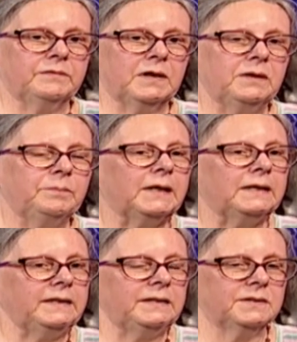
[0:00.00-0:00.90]
very
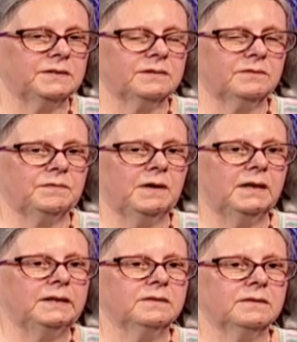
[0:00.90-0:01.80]
pleased to
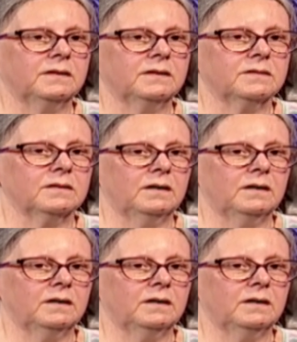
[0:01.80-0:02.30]
find that